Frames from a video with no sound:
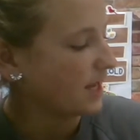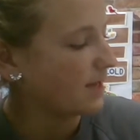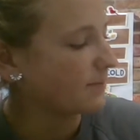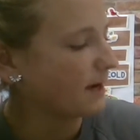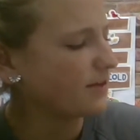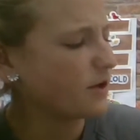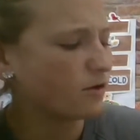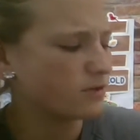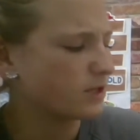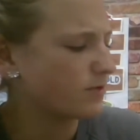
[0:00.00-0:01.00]
Am I the
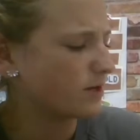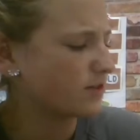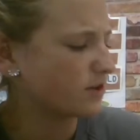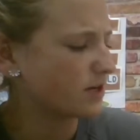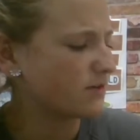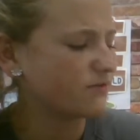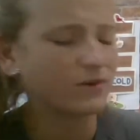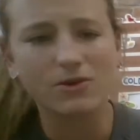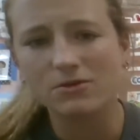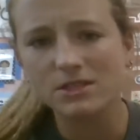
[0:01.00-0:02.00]
only one looking for
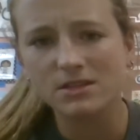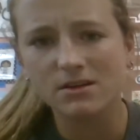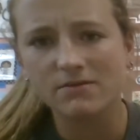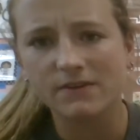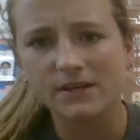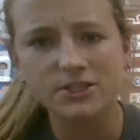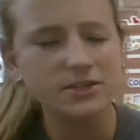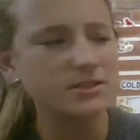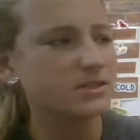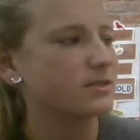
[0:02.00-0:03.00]
gold star
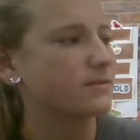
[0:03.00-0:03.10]
adventures?